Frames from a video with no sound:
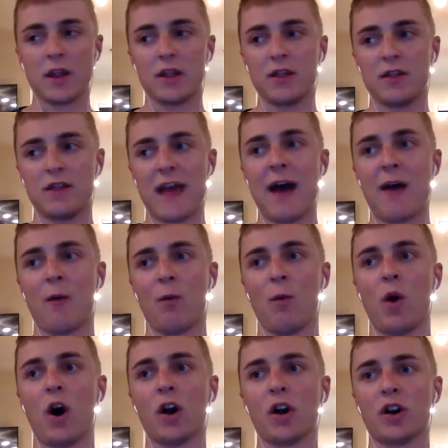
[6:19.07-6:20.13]

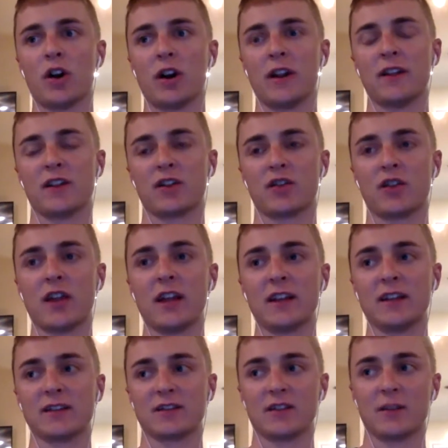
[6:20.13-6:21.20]
that water in the
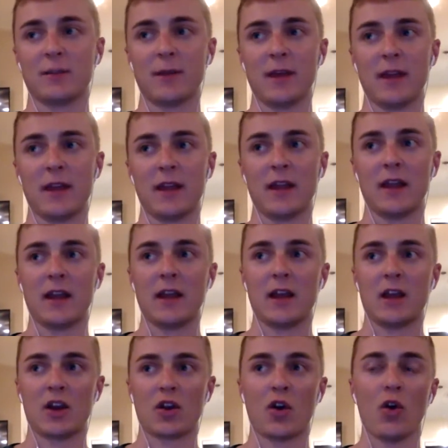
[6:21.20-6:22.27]
creek is going to be
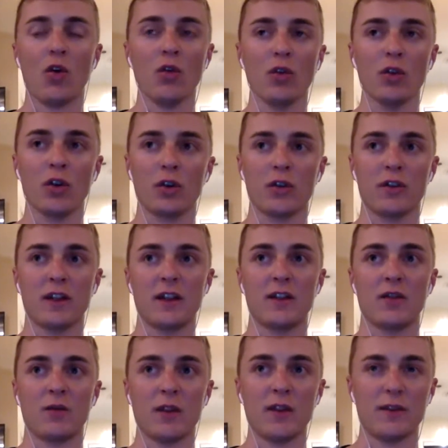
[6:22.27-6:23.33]
cooler than
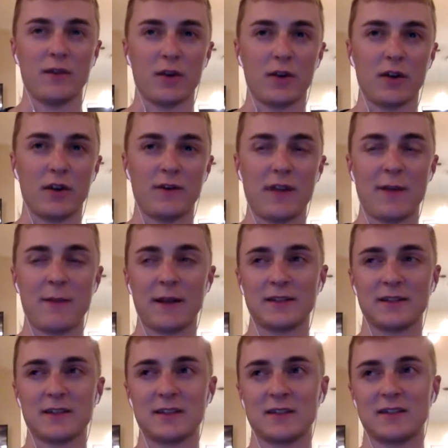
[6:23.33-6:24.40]
the river, if that
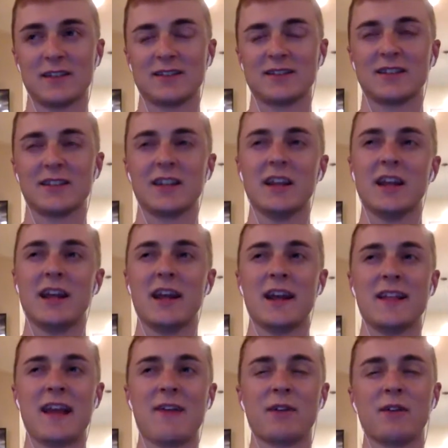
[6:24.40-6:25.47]
makes any sense. And
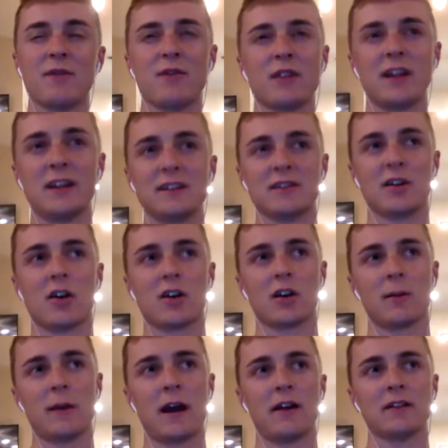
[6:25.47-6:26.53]
that river that he's
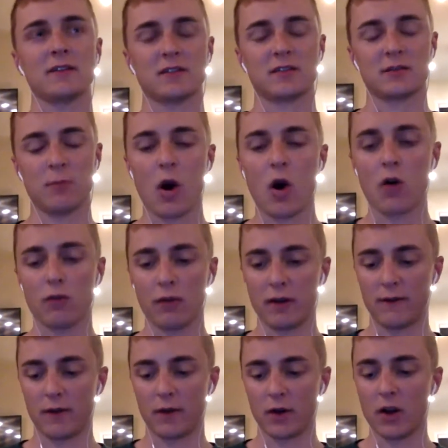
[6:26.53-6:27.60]
talking about is a small
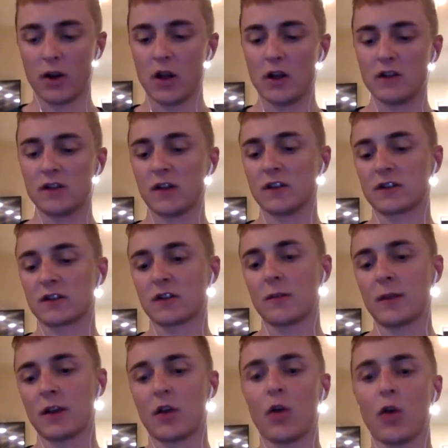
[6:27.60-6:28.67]
river, so it's going
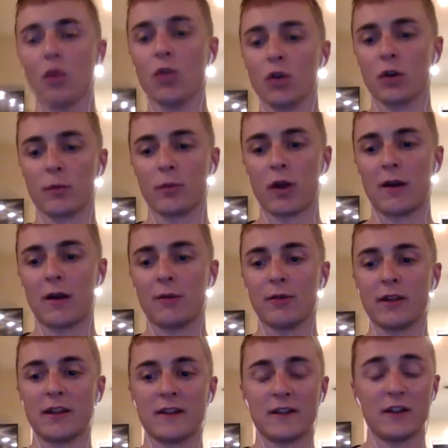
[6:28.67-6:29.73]
to be cooler
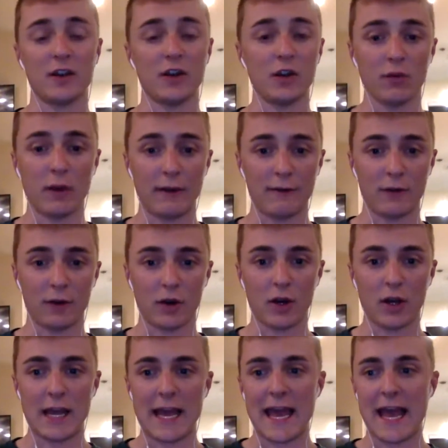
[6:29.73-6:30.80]
probably than the new river.
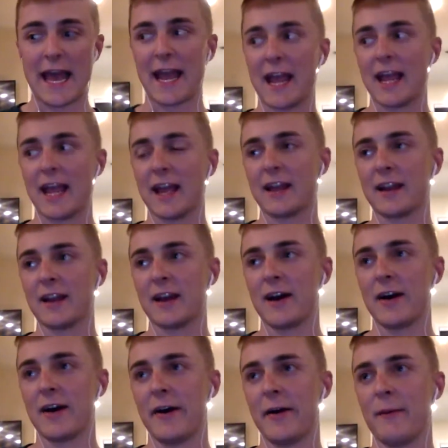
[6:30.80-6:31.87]
And
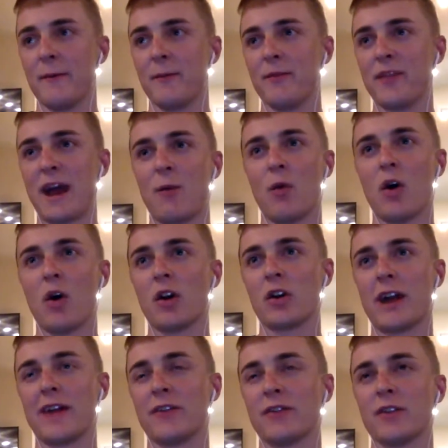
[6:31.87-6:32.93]
that
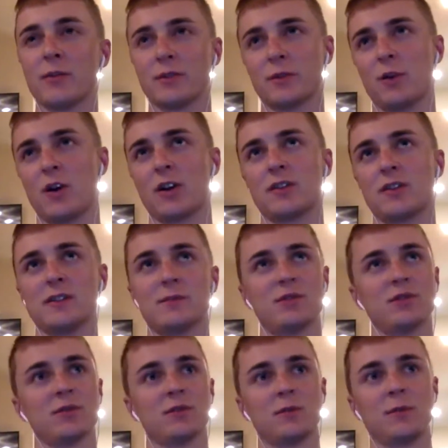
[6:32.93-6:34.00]
water, I don't know what the water
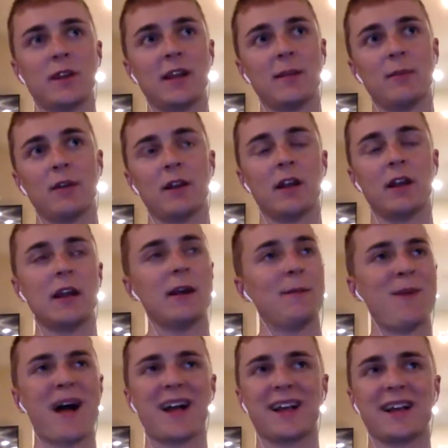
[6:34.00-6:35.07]
temperature would be, but
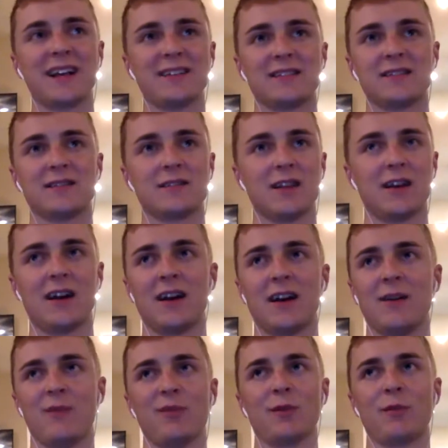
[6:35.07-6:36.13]
my guess
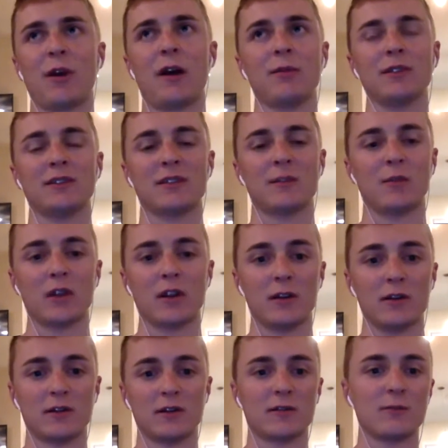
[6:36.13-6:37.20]
would probably somewhere
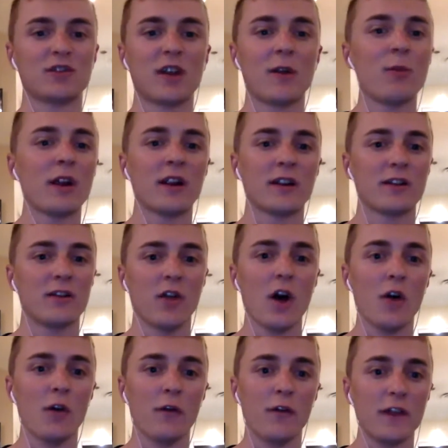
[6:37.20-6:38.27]
in the
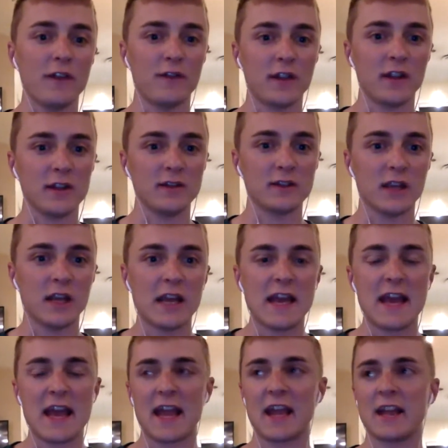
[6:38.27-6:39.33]
low 50s.
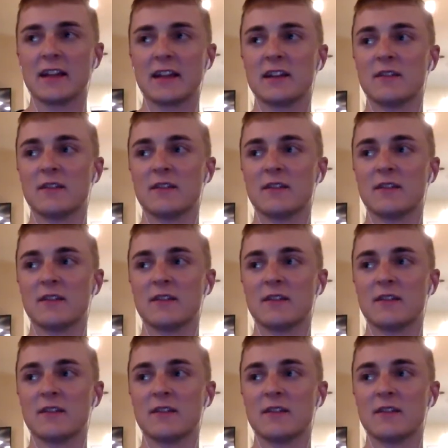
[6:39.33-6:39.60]
And